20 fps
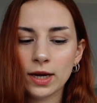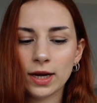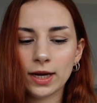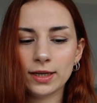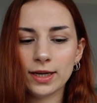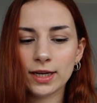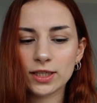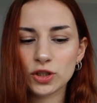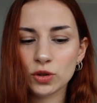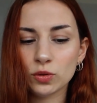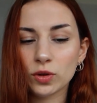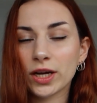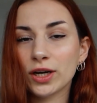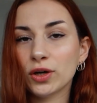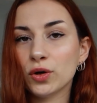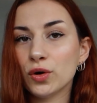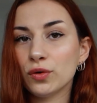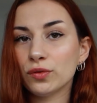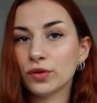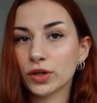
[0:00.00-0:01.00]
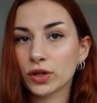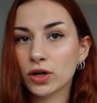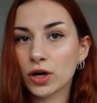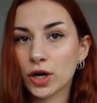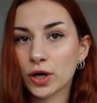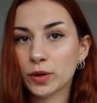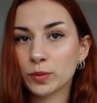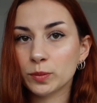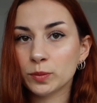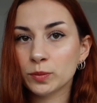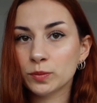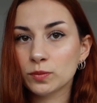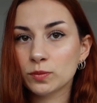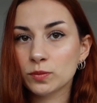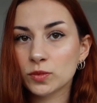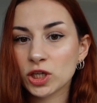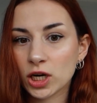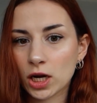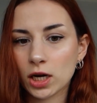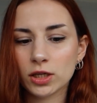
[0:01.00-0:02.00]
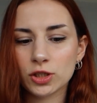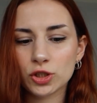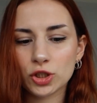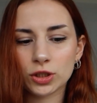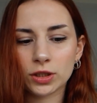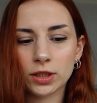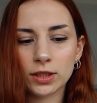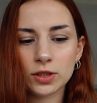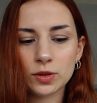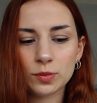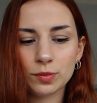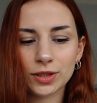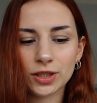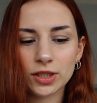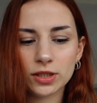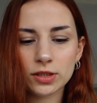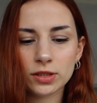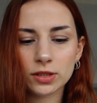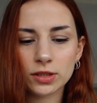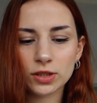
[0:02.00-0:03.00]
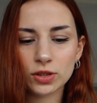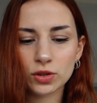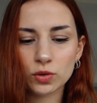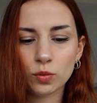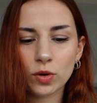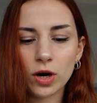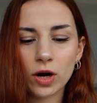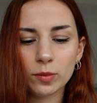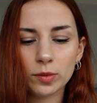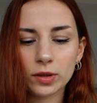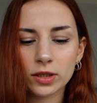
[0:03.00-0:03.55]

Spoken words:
and that you can overcome challenging experiences as well.